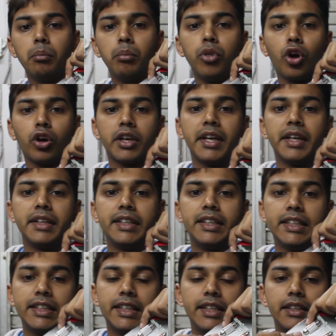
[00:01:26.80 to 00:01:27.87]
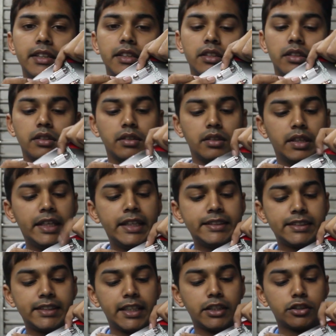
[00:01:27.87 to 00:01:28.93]
blocking the
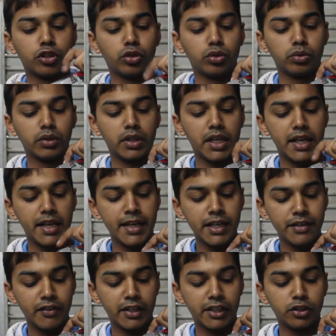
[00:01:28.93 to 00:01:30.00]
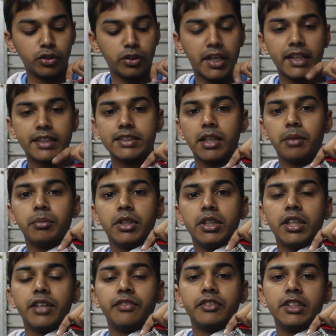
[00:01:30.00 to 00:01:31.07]
heatsink. So in event you get
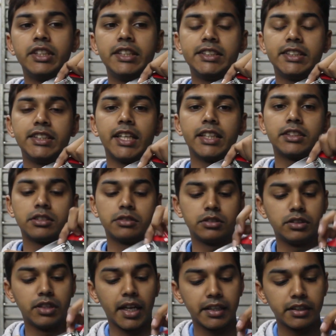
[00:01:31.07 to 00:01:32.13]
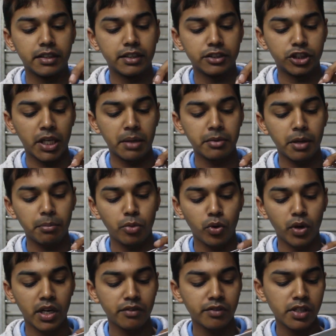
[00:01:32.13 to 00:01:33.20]
something, if the heatsink gets like jammed up or
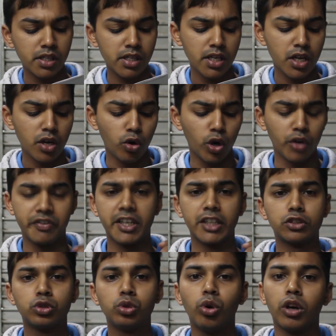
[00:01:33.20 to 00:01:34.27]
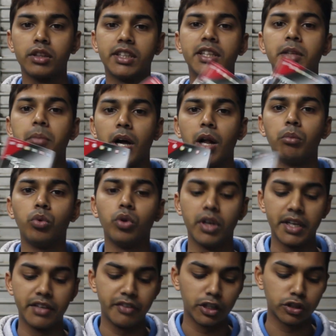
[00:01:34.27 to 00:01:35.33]
whatever, or if it gets too hot, then the bulb will
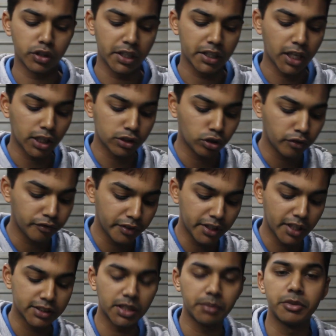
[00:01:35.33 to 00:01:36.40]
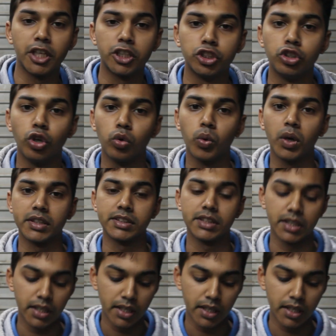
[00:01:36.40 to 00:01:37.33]
eventually cut off, and that's something that you don't want.